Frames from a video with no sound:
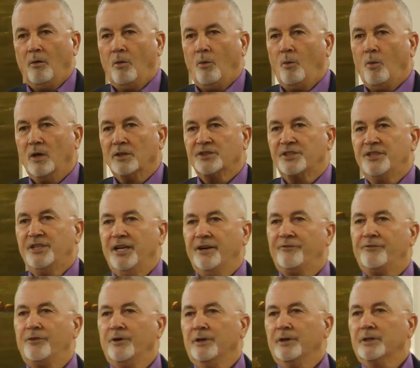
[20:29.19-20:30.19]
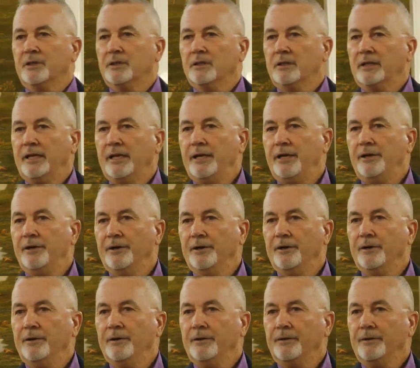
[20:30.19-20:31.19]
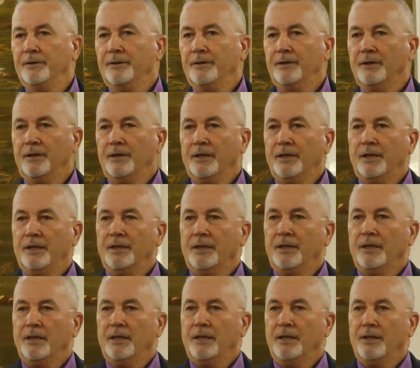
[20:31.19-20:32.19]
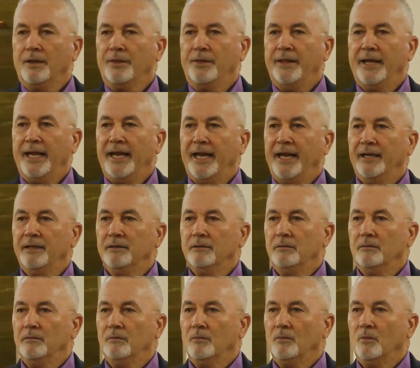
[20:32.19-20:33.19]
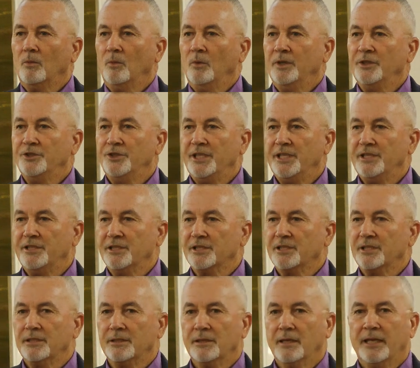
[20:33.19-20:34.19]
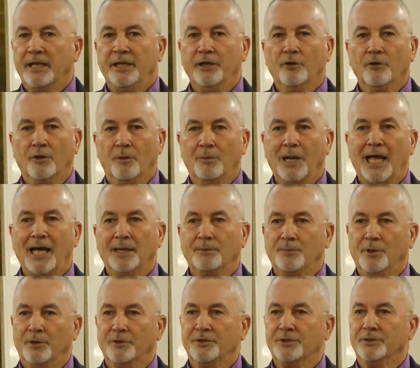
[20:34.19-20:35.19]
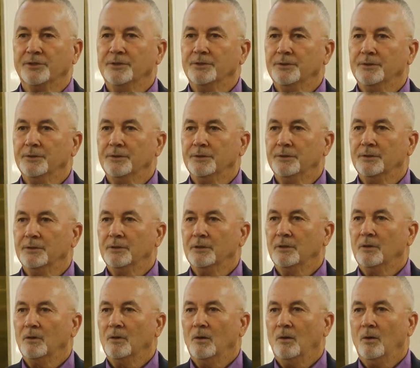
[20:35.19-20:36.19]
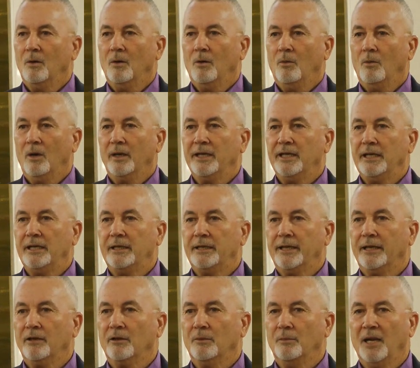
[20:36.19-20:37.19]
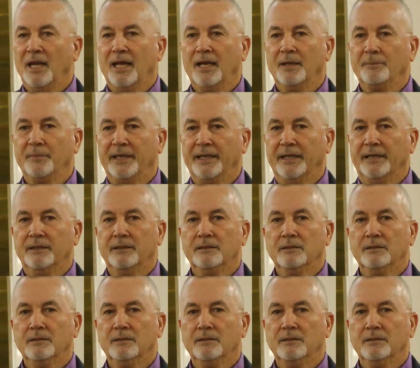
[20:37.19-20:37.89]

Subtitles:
what's different here than when Jesus healed the blind person? What did he tell the blind man?